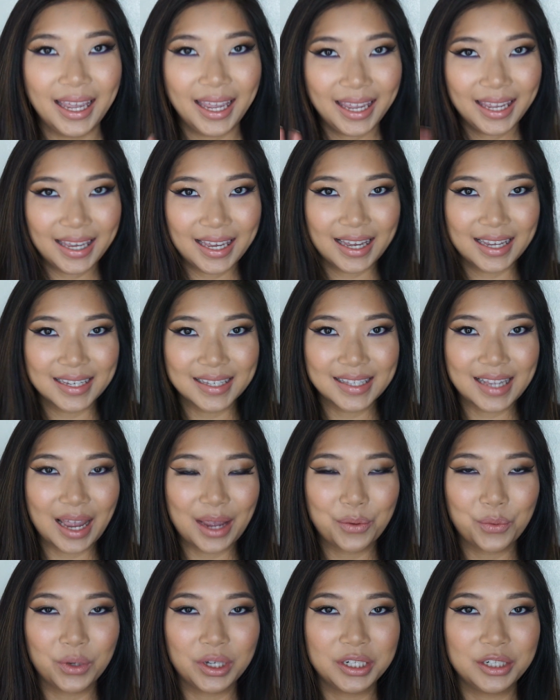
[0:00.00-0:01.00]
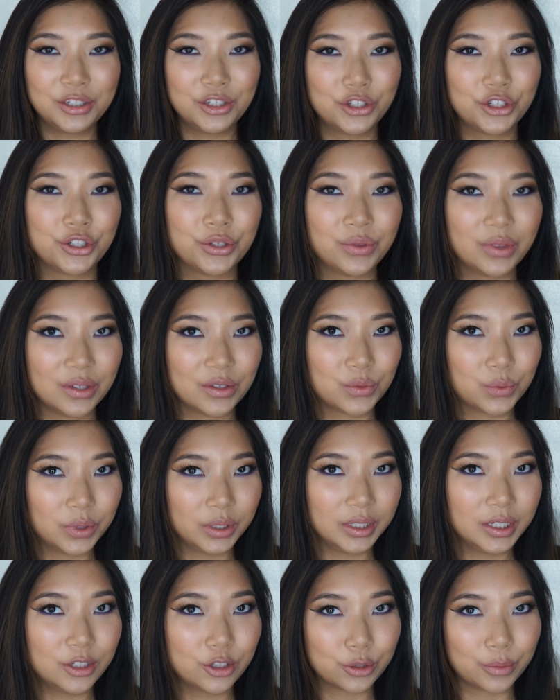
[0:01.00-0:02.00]
Hey guys, I wanted to shoot this
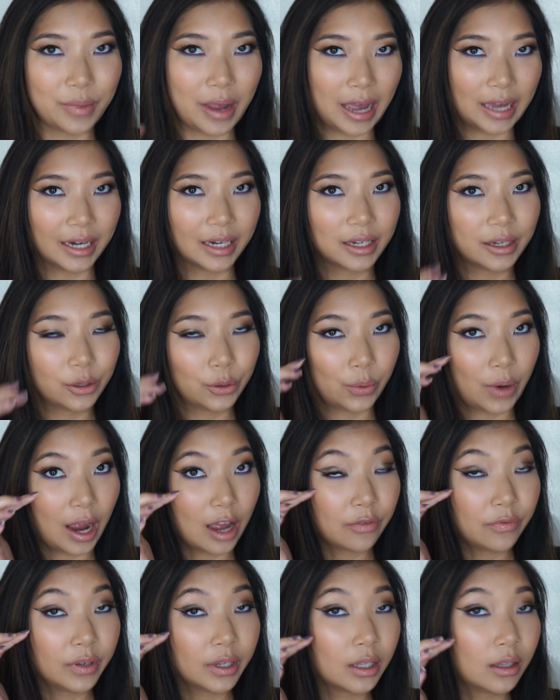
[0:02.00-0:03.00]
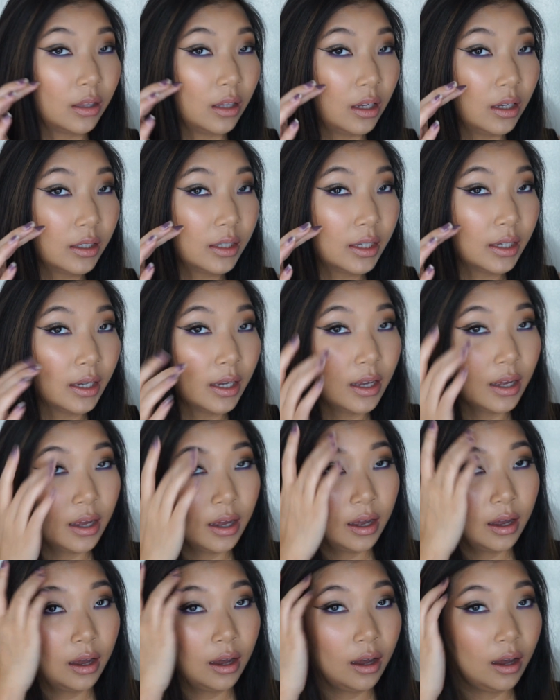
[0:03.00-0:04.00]
really dramatic graphic look
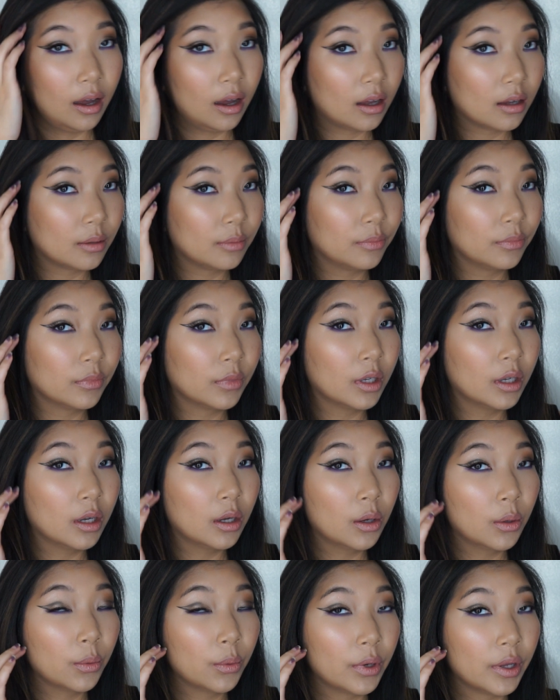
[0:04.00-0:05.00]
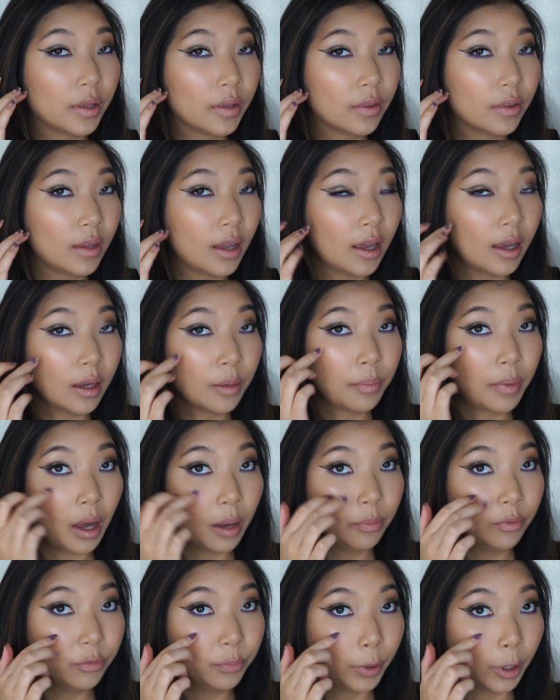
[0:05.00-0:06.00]
with a
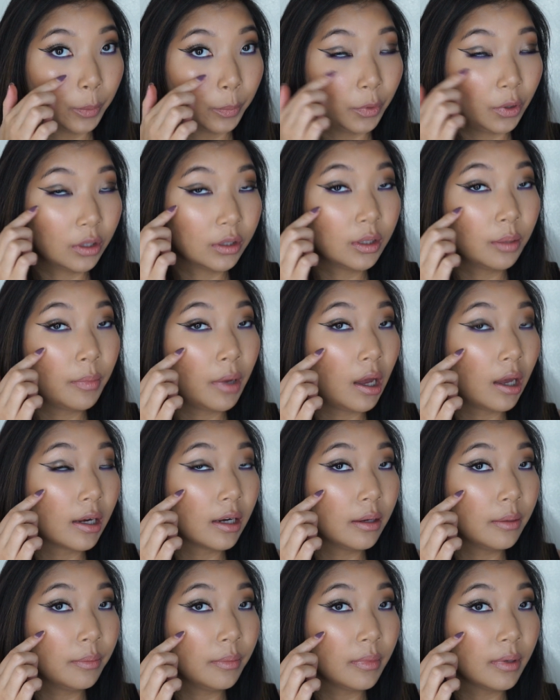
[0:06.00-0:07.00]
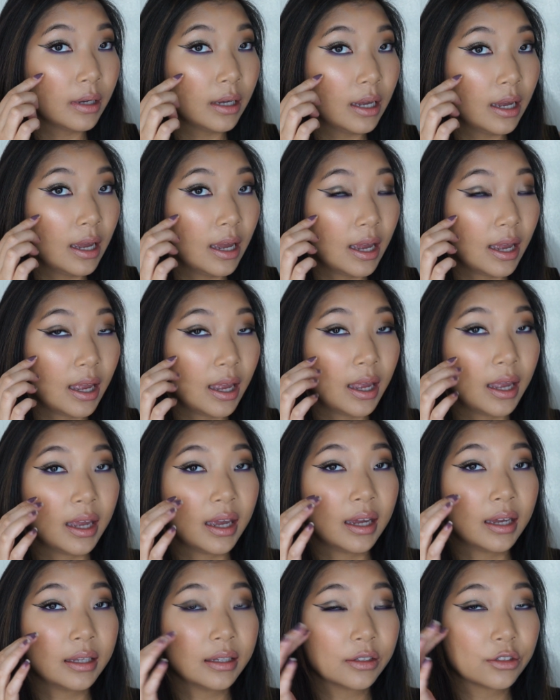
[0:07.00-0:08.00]
pop of purple on the bottom
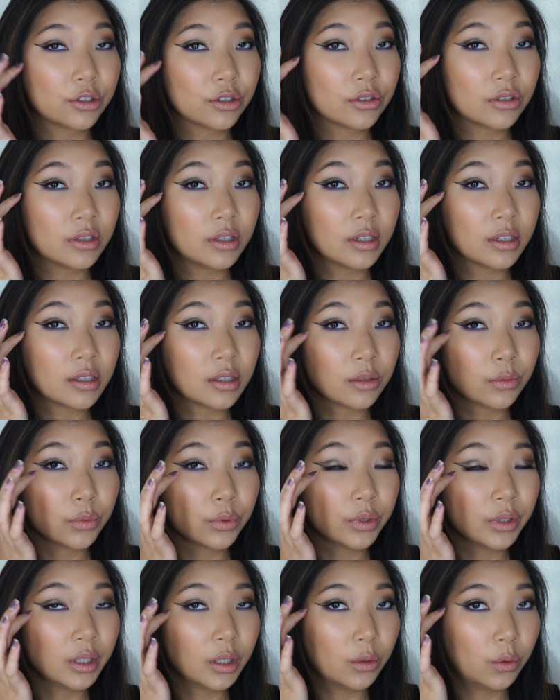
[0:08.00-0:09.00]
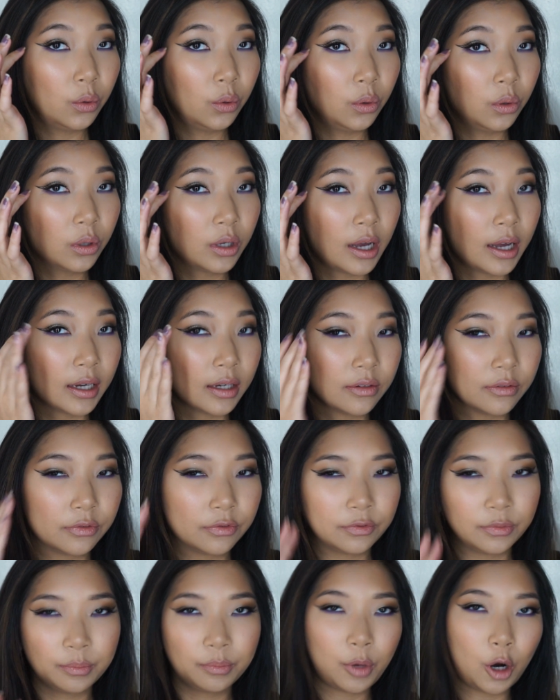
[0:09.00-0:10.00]
and just this really cool kind of
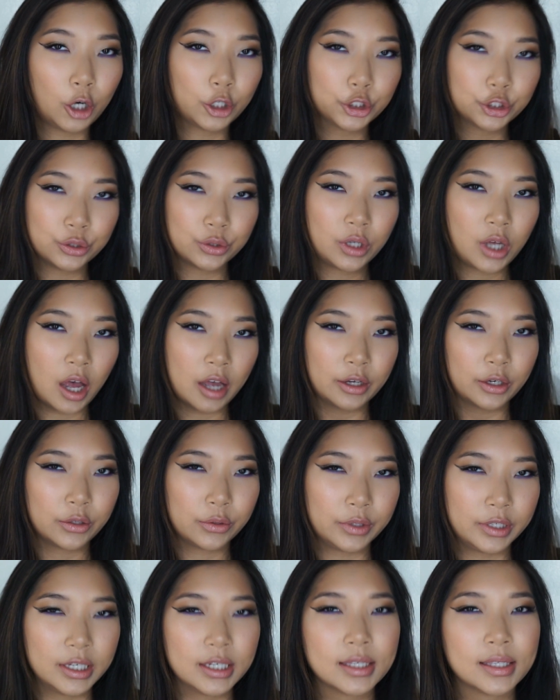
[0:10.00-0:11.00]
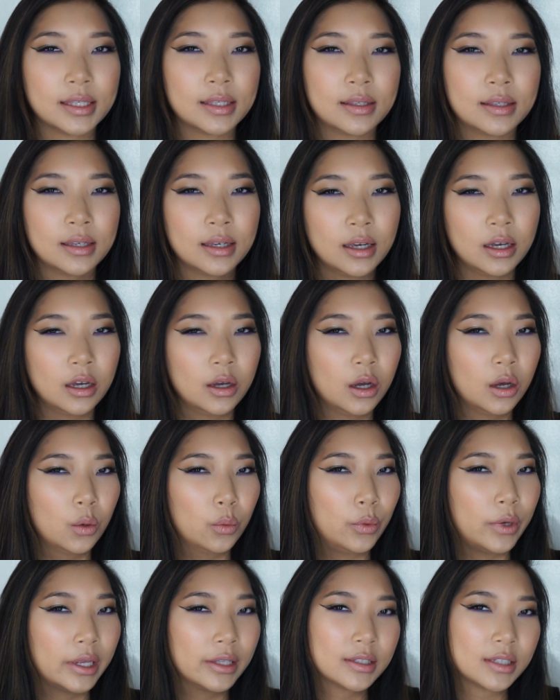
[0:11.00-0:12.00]
partial cut crease
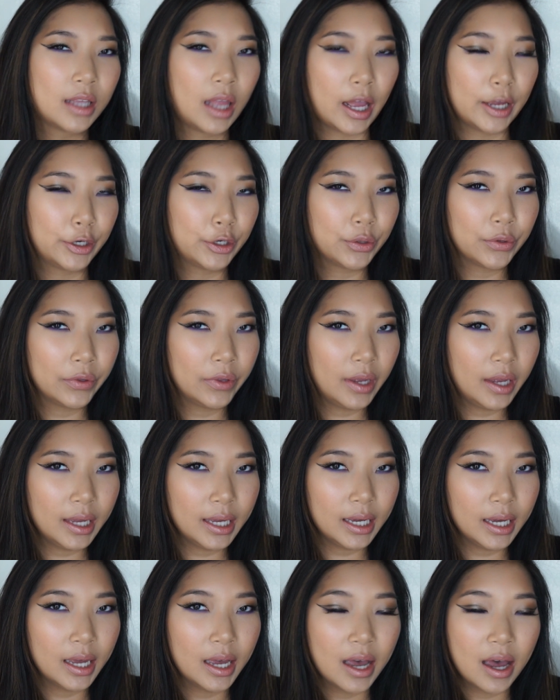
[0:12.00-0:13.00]
winged liner thing.